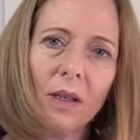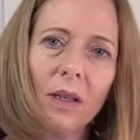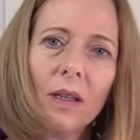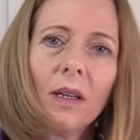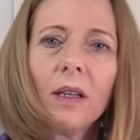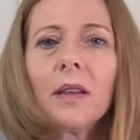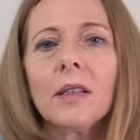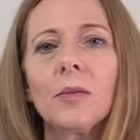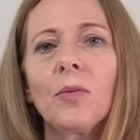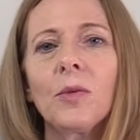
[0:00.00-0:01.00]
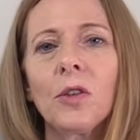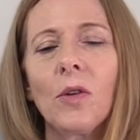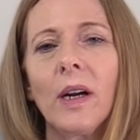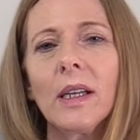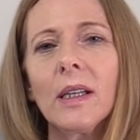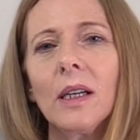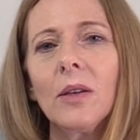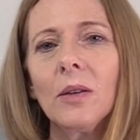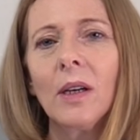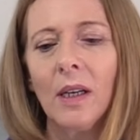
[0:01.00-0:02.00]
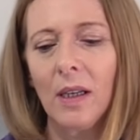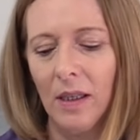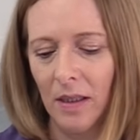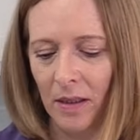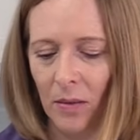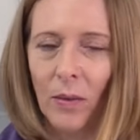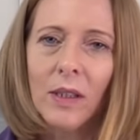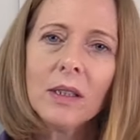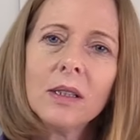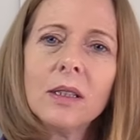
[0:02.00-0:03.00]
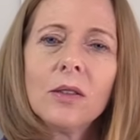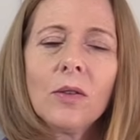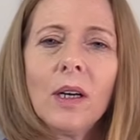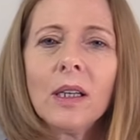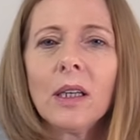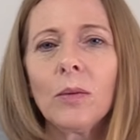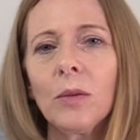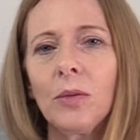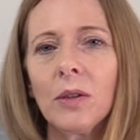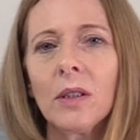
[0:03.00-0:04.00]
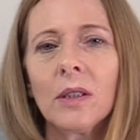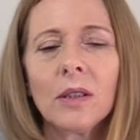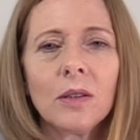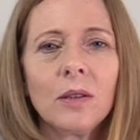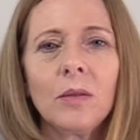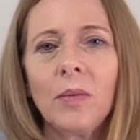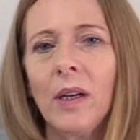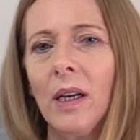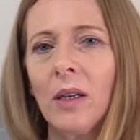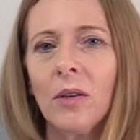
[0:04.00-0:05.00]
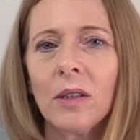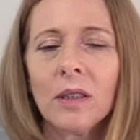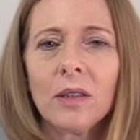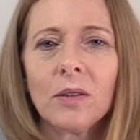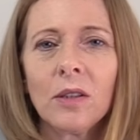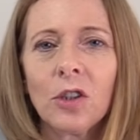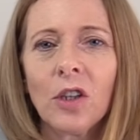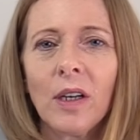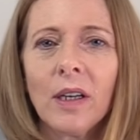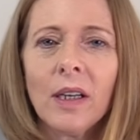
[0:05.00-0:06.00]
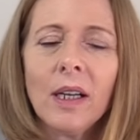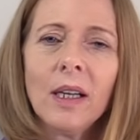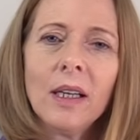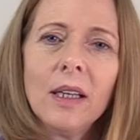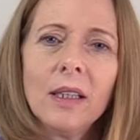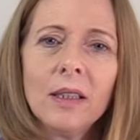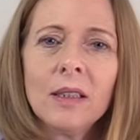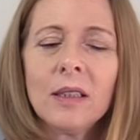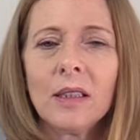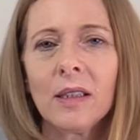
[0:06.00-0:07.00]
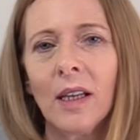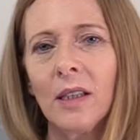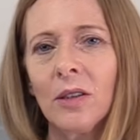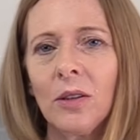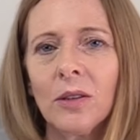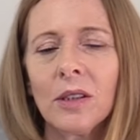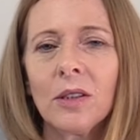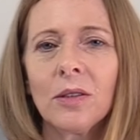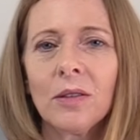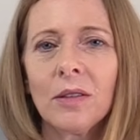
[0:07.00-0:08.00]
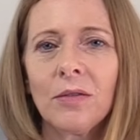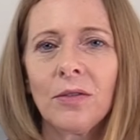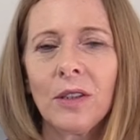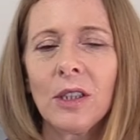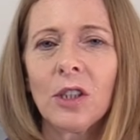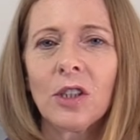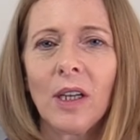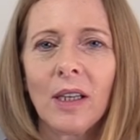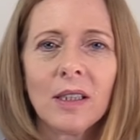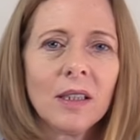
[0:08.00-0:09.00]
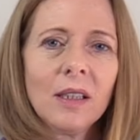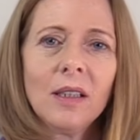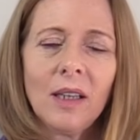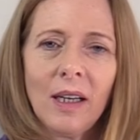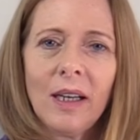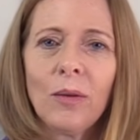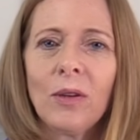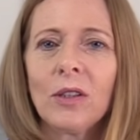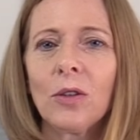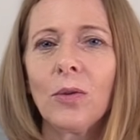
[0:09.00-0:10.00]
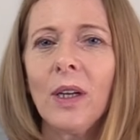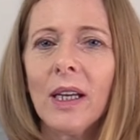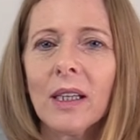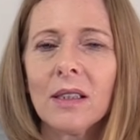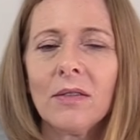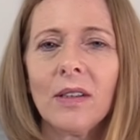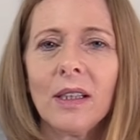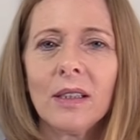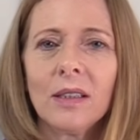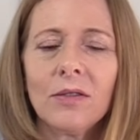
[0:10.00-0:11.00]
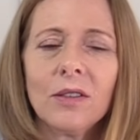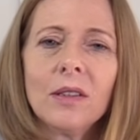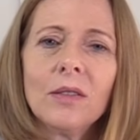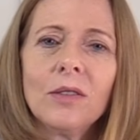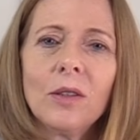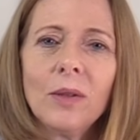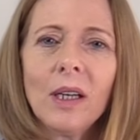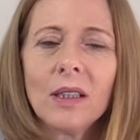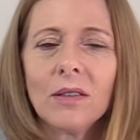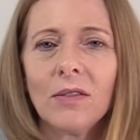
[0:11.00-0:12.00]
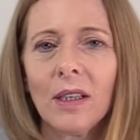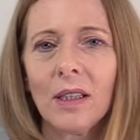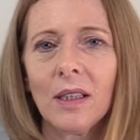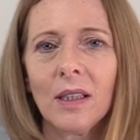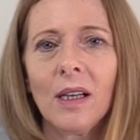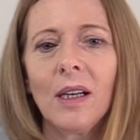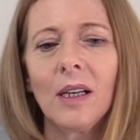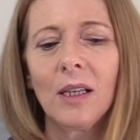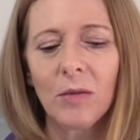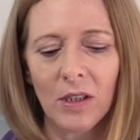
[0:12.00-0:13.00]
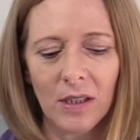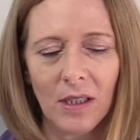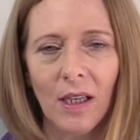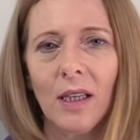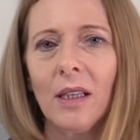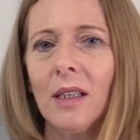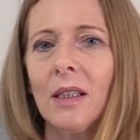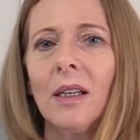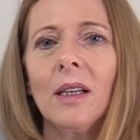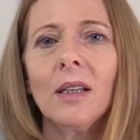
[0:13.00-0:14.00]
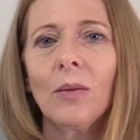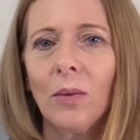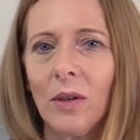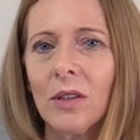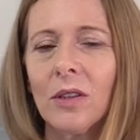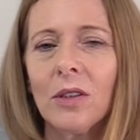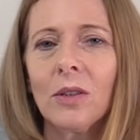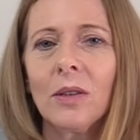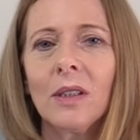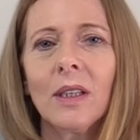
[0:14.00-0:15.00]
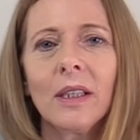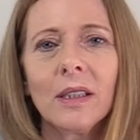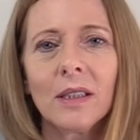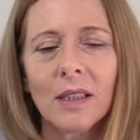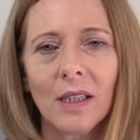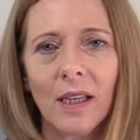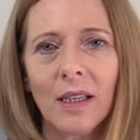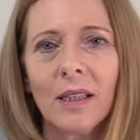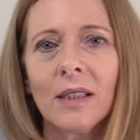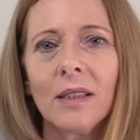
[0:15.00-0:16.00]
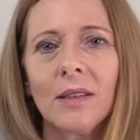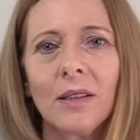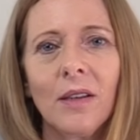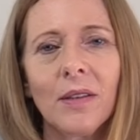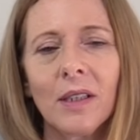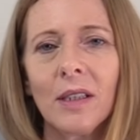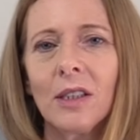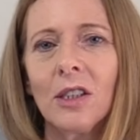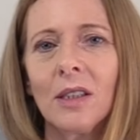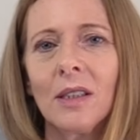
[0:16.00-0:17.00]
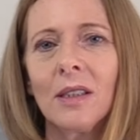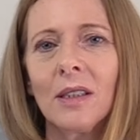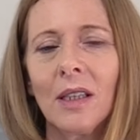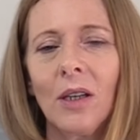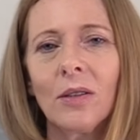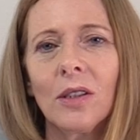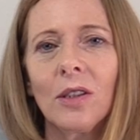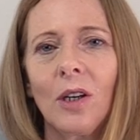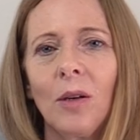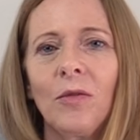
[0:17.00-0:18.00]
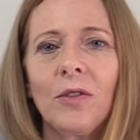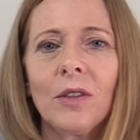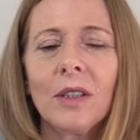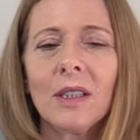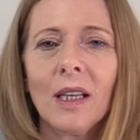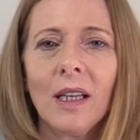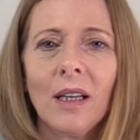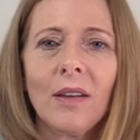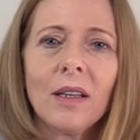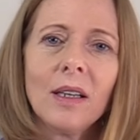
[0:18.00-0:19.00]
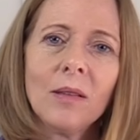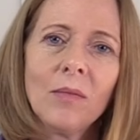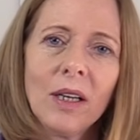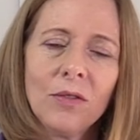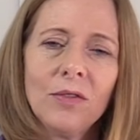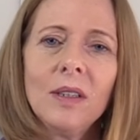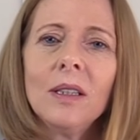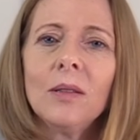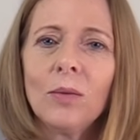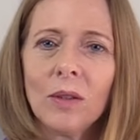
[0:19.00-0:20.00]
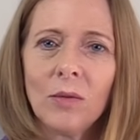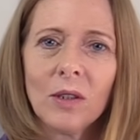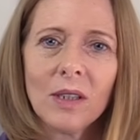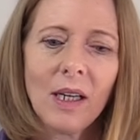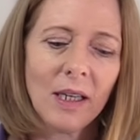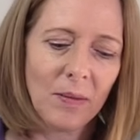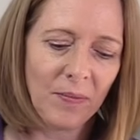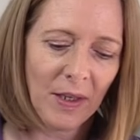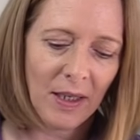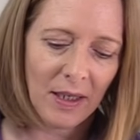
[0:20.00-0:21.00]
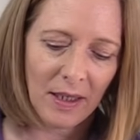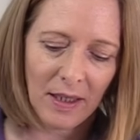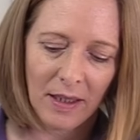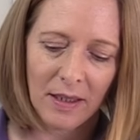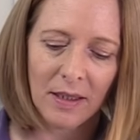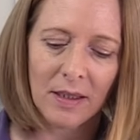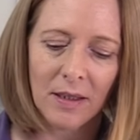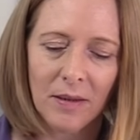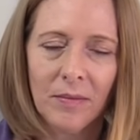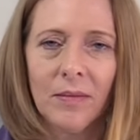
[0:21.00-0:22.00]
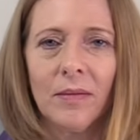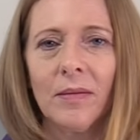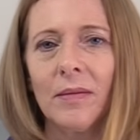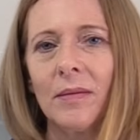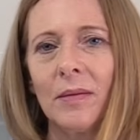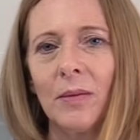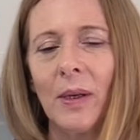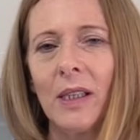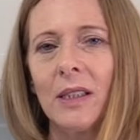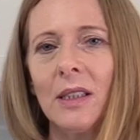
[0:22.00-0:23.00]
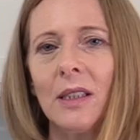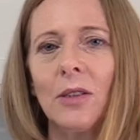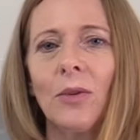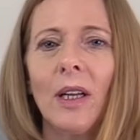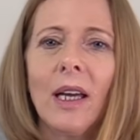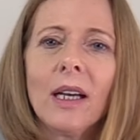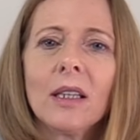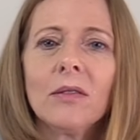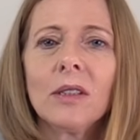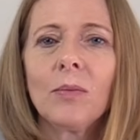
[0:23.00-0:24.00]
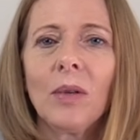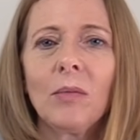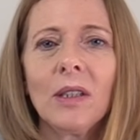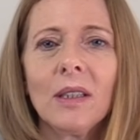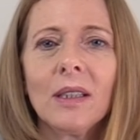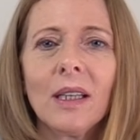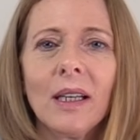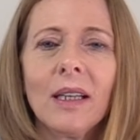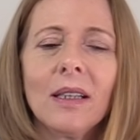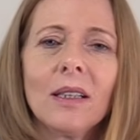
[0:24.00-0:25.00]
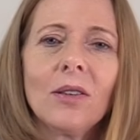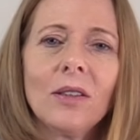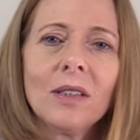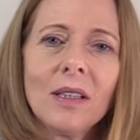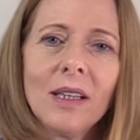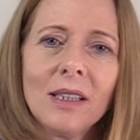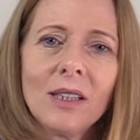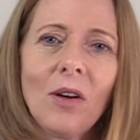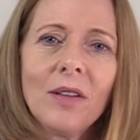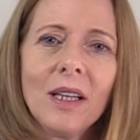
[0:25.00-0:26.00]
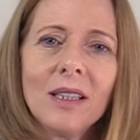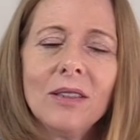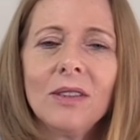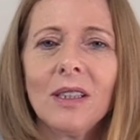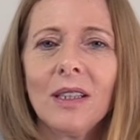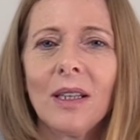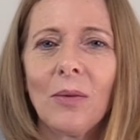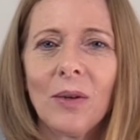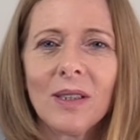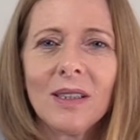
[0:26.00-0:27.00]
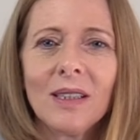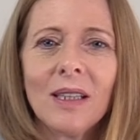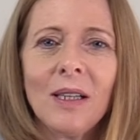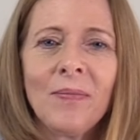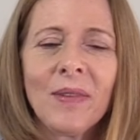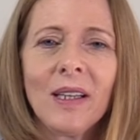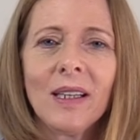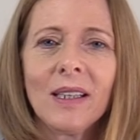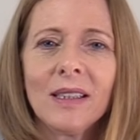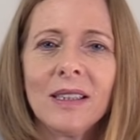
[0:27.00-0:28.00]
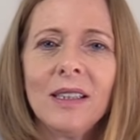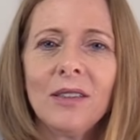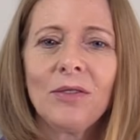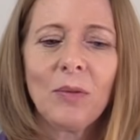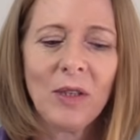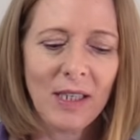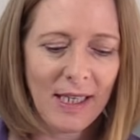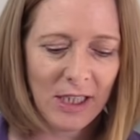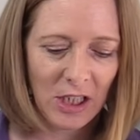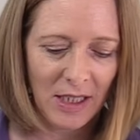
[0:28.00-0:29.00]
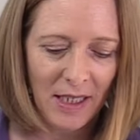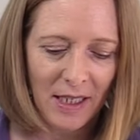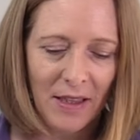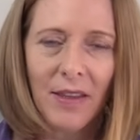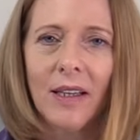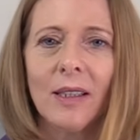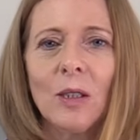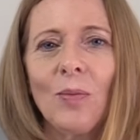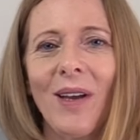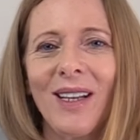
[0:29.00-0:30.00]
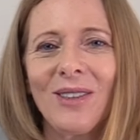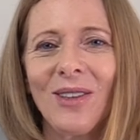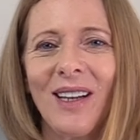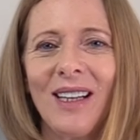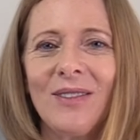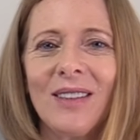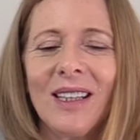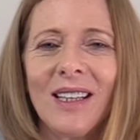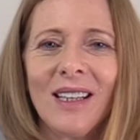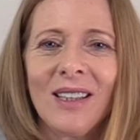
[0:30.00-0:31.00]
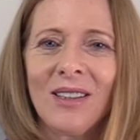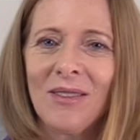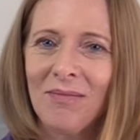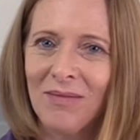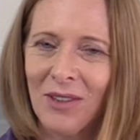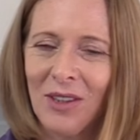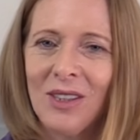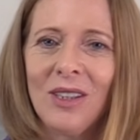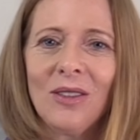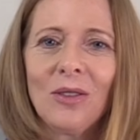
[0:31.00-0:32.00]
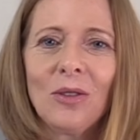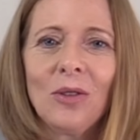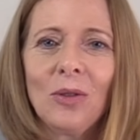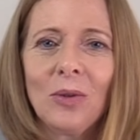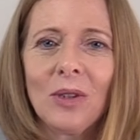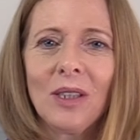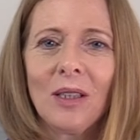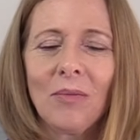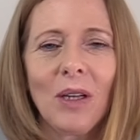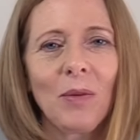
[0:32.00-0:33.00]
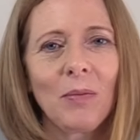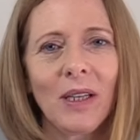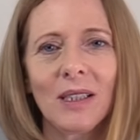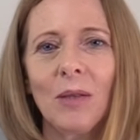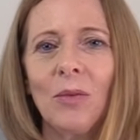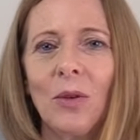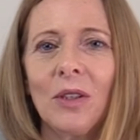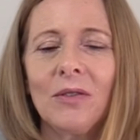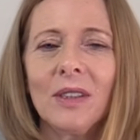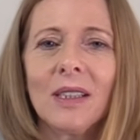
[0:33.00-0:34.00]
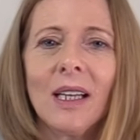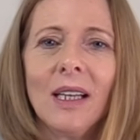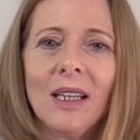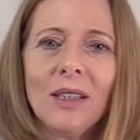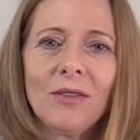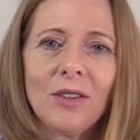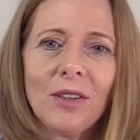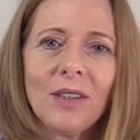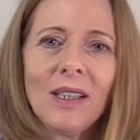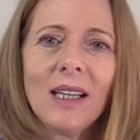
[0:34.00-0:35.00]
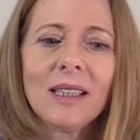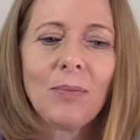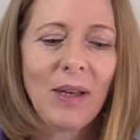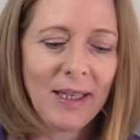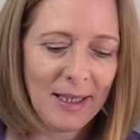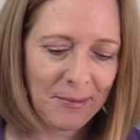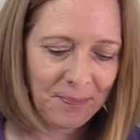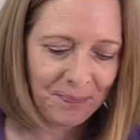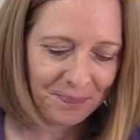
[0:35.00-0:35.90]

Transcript: And I let this dry now, and once it's dry I will put it into a bag or into a jar, and then it goes into the fridge until I want to reactivate it. And for reactivating I'm just adding water to it, let it stand on the kitchen countertop for a day, then I might feed it one more time, and when I see it's really active, it's bubbling again, and it has all the activity that I want in it, and I can see the fermentation, then it's back to life and I can continue to use it and maybe make some more of it for the next baking.